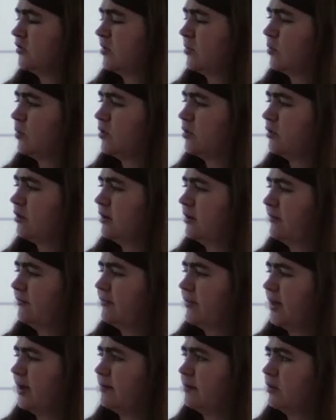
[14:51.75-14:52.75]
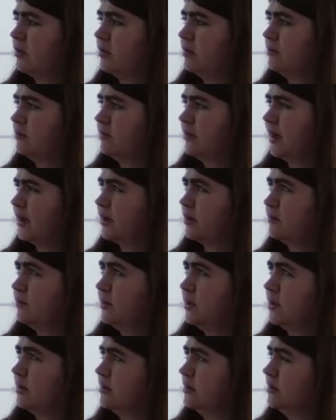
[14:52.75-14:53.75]
I'm wondering if that could
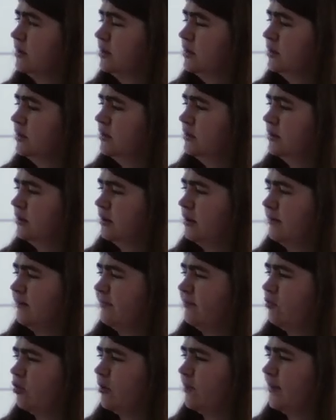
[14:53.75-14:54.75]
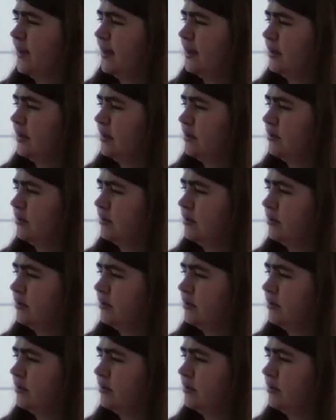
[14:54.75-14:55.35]
be a formatting